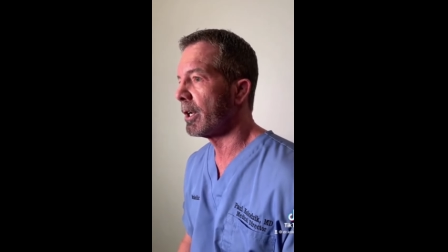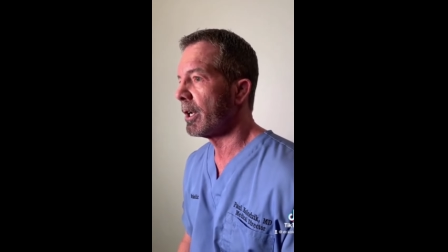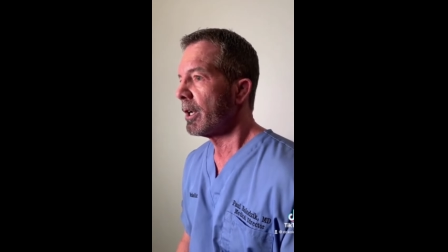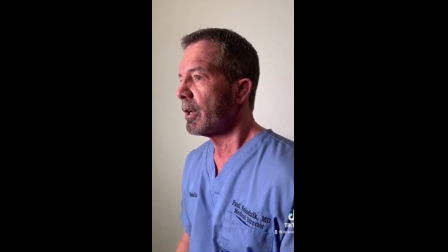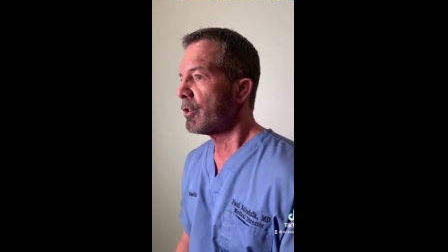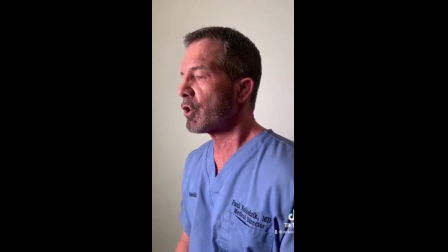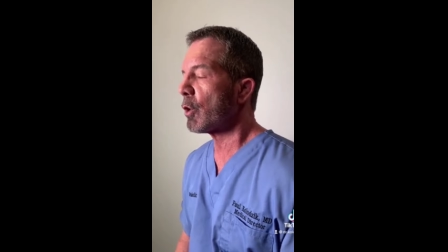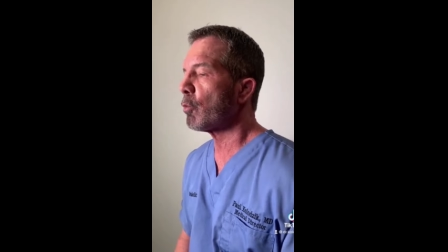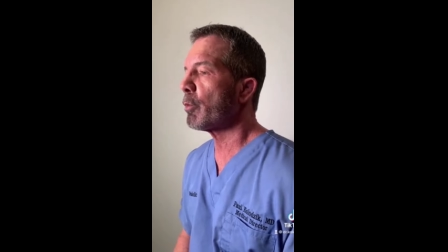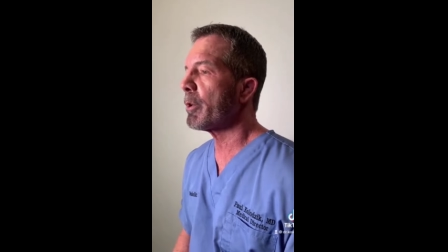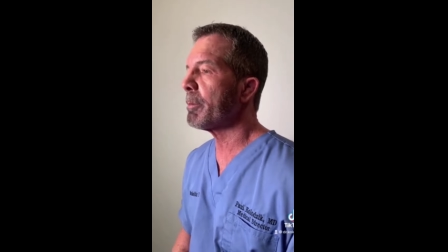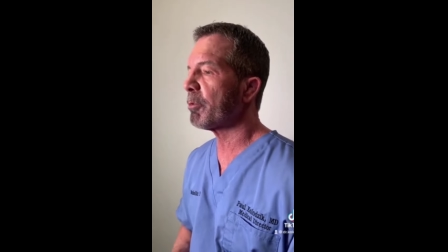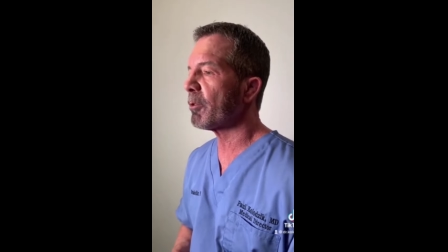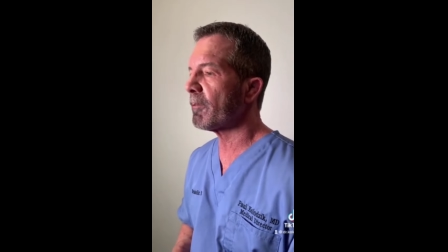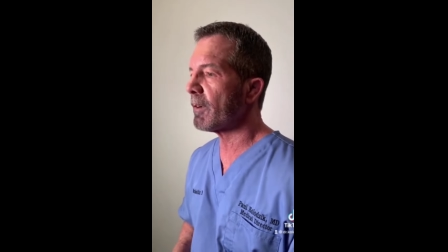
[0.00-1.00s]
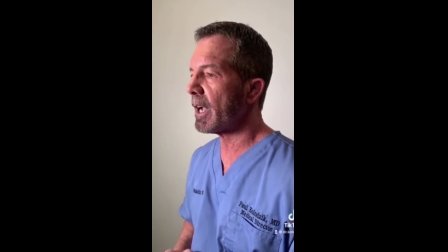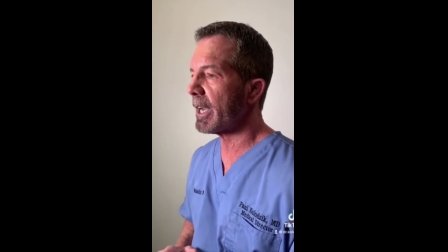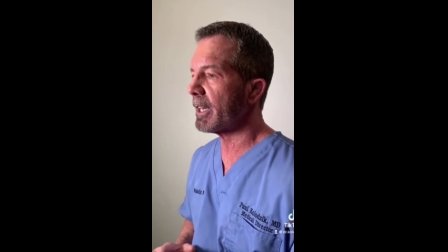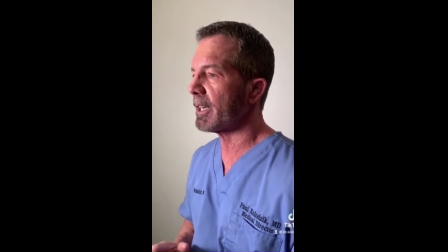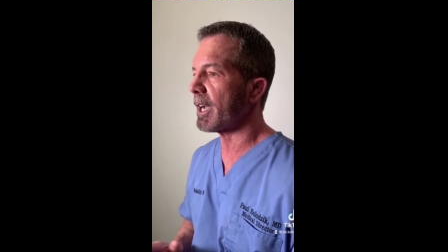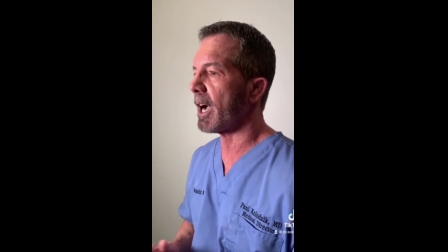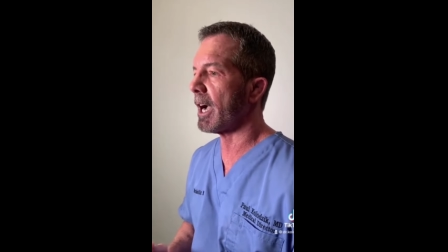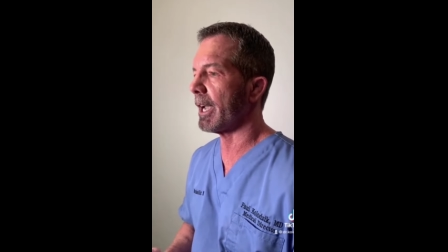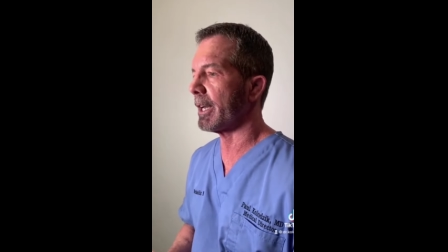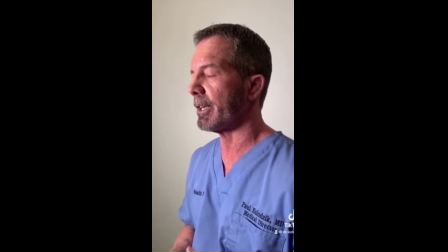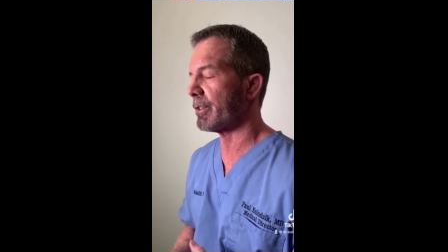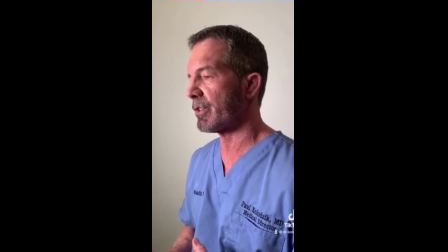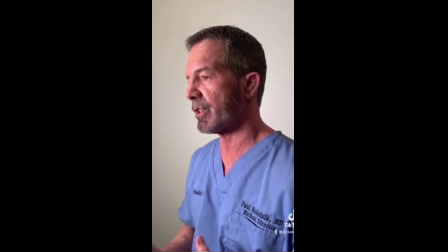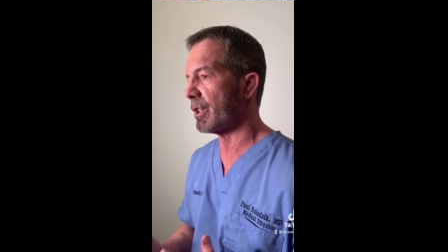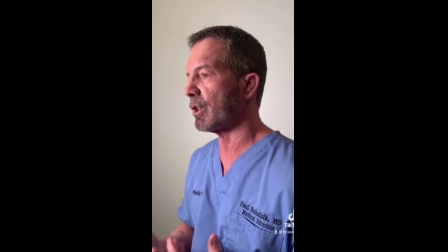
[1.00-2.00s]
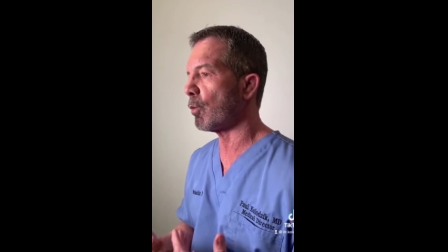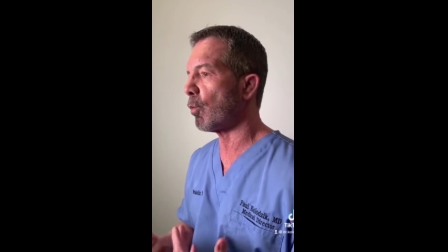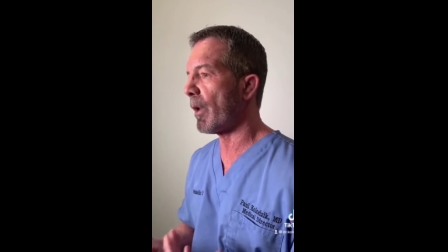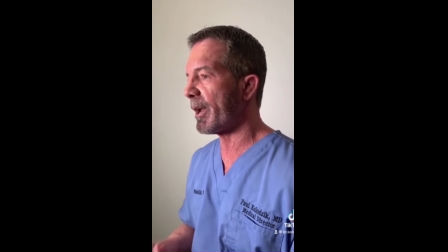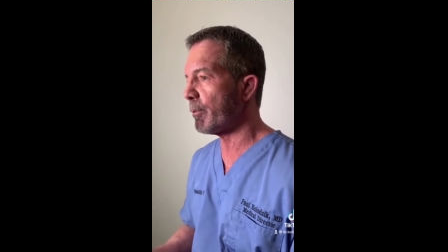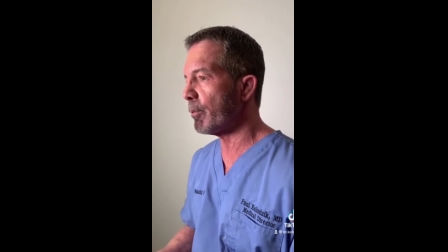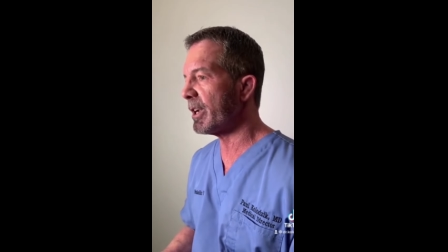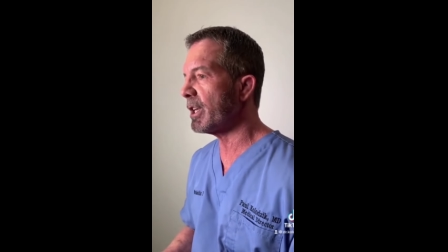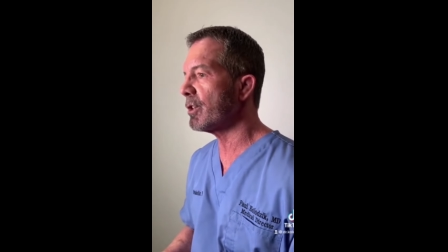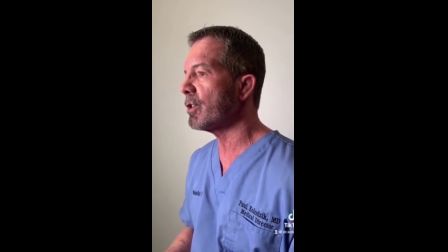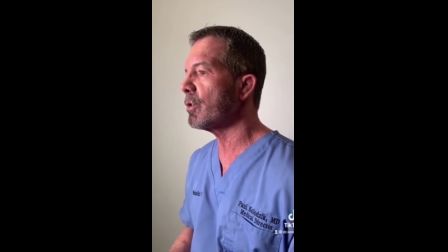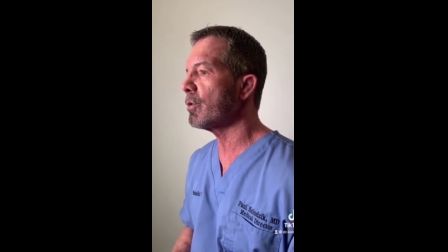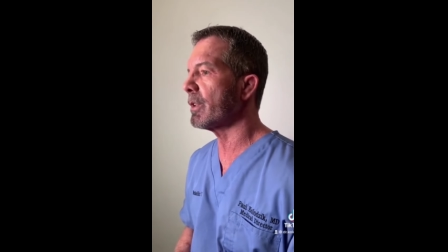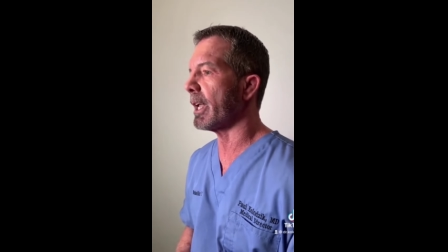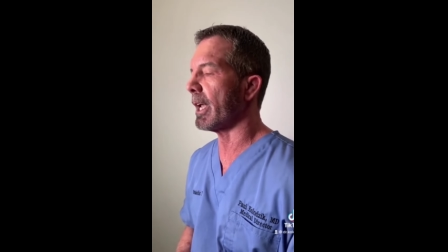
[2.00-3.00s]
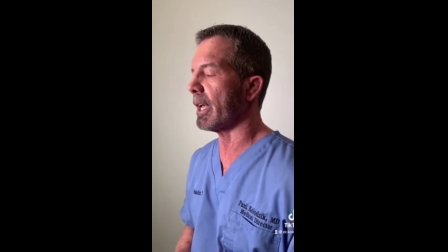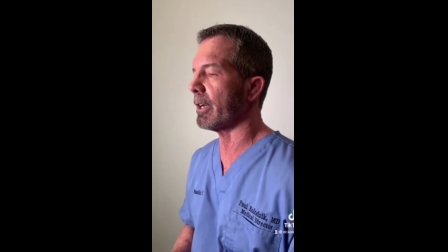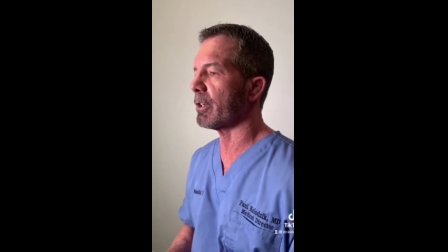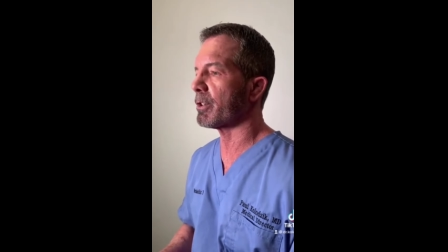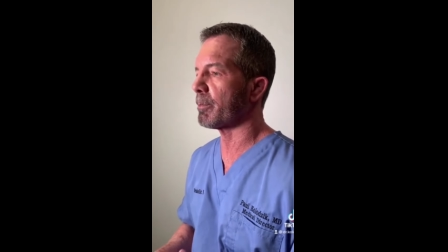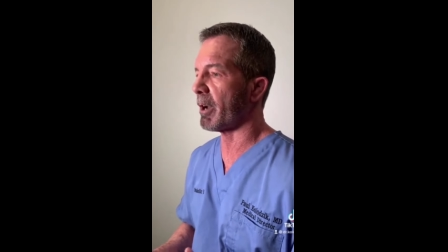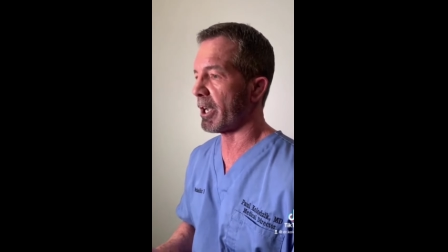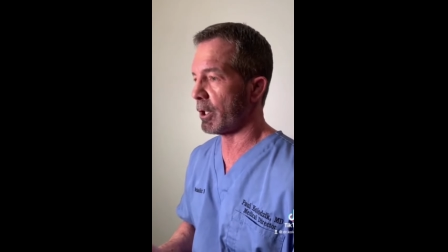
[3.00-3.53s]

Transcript: So we provide guidance, and the way we do that is by